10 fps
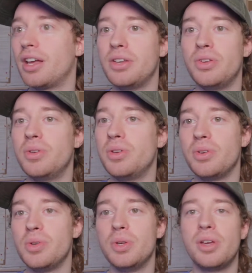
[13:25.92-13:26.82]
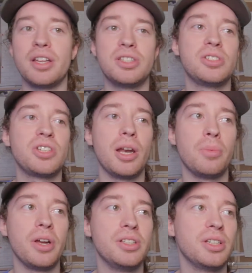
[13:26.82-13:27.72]
you get to
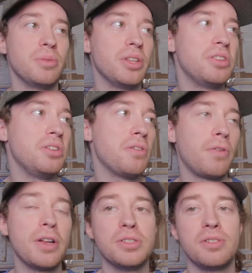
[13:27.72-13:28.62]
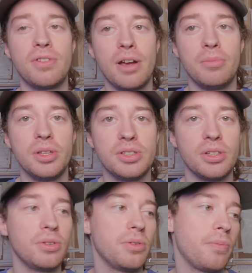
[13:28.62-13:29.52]
celebrate it with your friends and family.
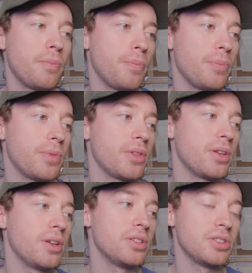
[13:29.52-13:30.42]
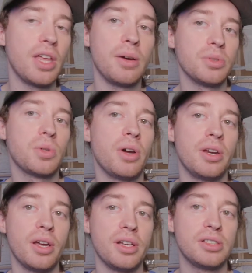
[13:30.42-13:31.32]
So that was quite
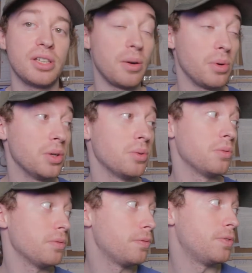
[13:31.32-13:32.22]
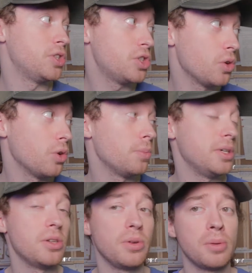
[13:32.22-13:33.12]
nice. And I will for sure
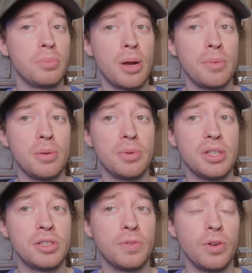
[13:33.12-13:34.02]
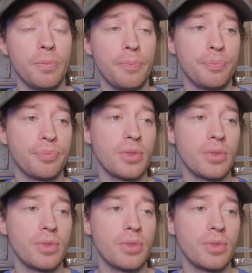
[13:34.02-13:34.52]
be doing a premiere with this film.